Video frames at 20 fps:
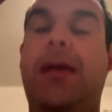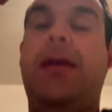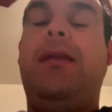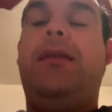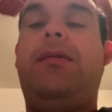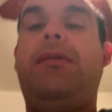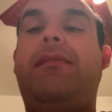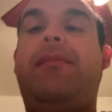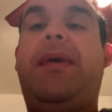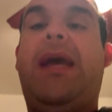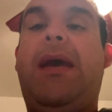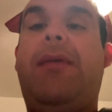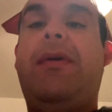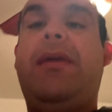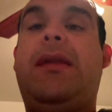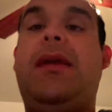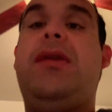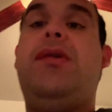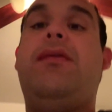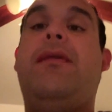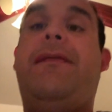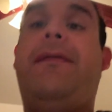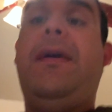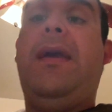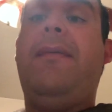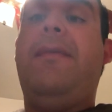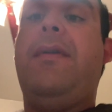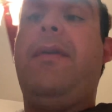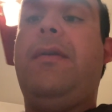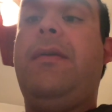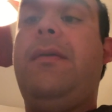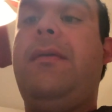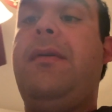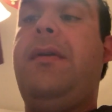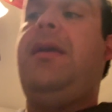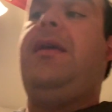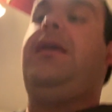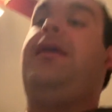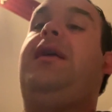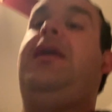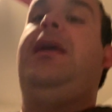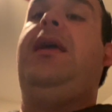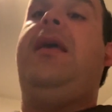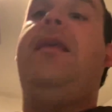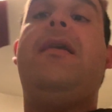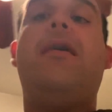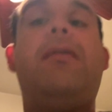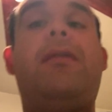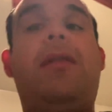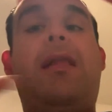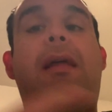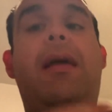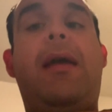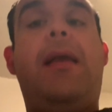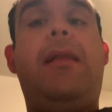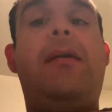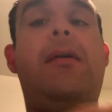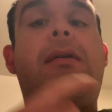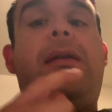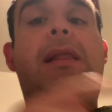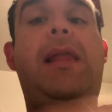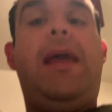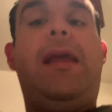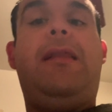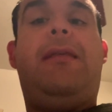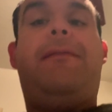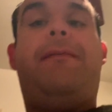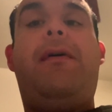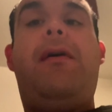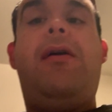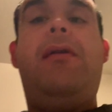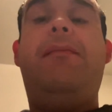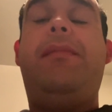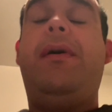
Too bad we did you a favor, you know? It's our, it's our client's fault,